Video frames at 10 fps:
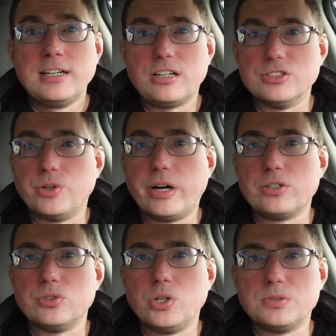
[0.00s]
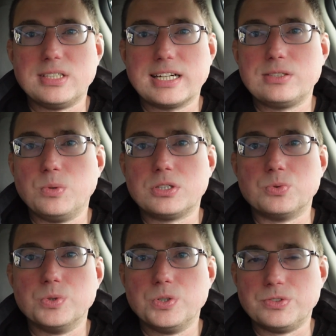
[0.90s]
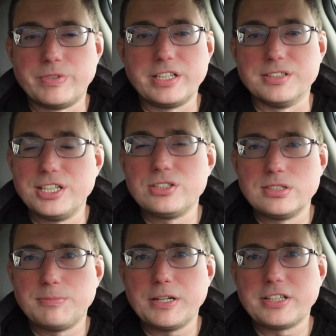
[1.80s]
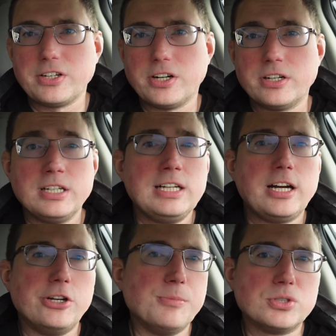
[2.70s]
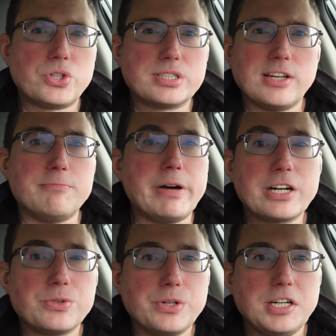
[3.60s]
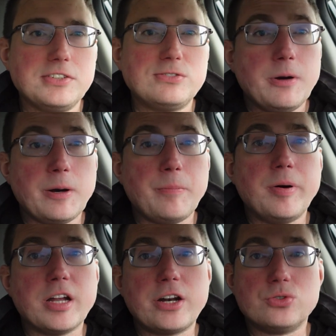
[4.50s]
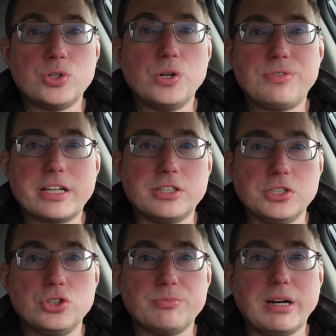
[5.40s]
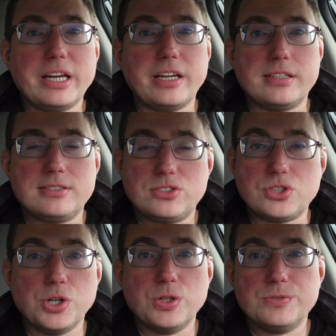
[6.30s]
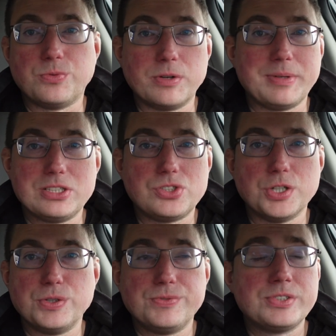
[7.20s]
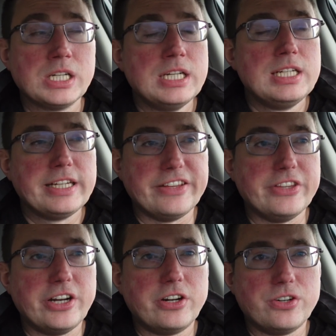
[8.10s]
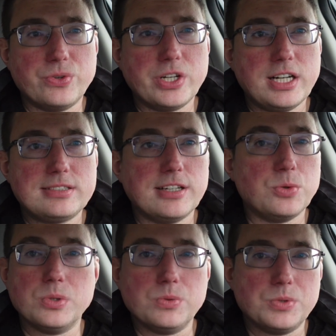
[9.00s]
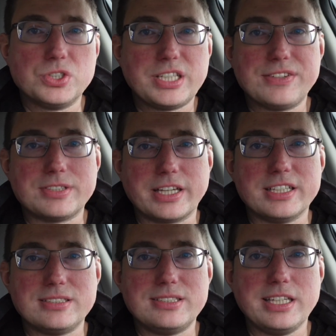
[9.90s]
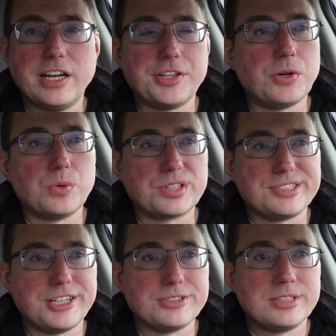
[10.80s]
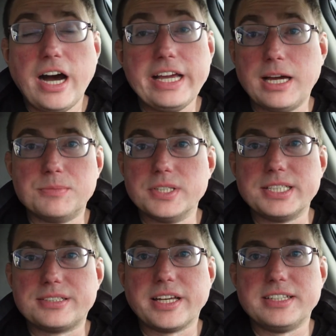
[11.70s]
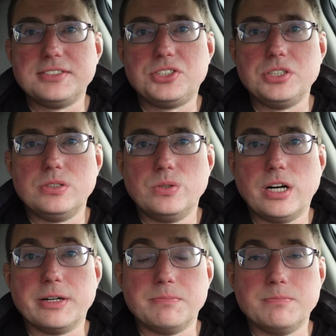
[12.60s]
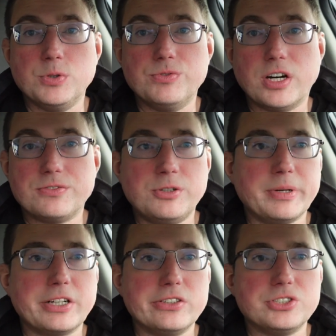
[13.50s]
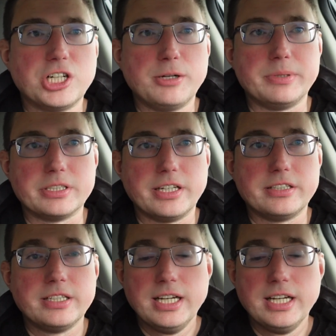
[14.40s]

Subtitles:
although I don't know exactly what the rules and regulations about that are. I know most trucks have microwaves, but I don't know if I can use my stove, one of my stoves, in there or not. We'll just have to kind of see how that works out. I am really excited to move on from my current job and get